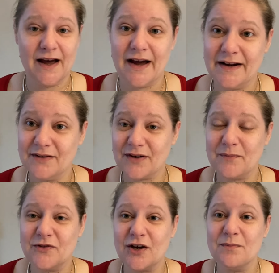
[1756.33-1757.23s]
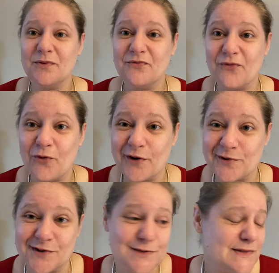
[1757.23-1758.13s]
And if I'm done before
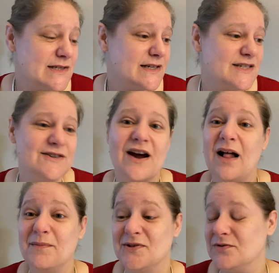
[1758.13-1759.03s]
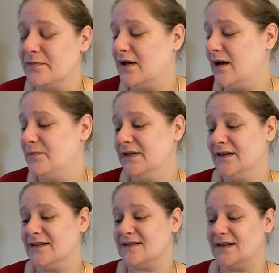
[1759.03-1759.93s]
Christmas next year, I'll be super happy
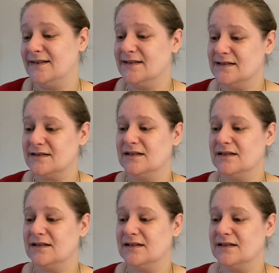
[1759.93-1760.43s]
and excited.